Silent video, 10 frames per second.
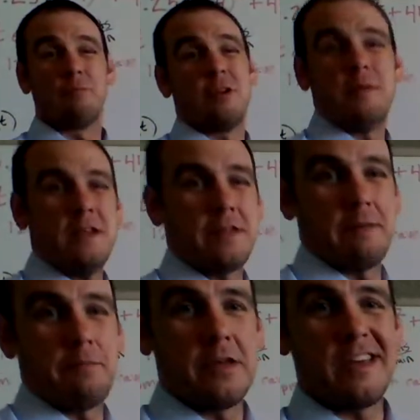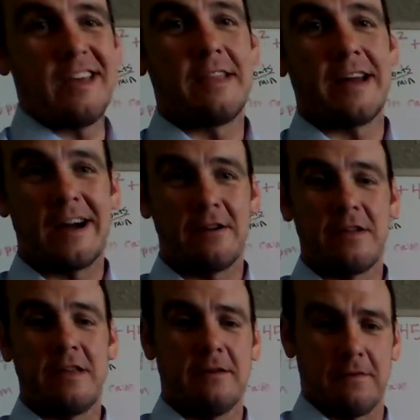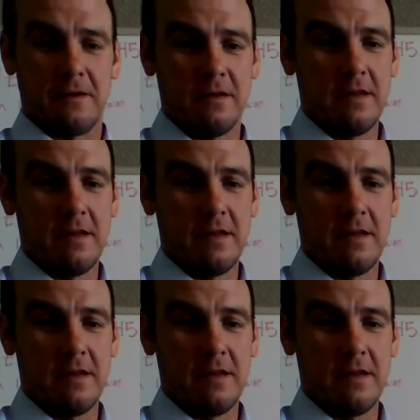but it means something entirely different.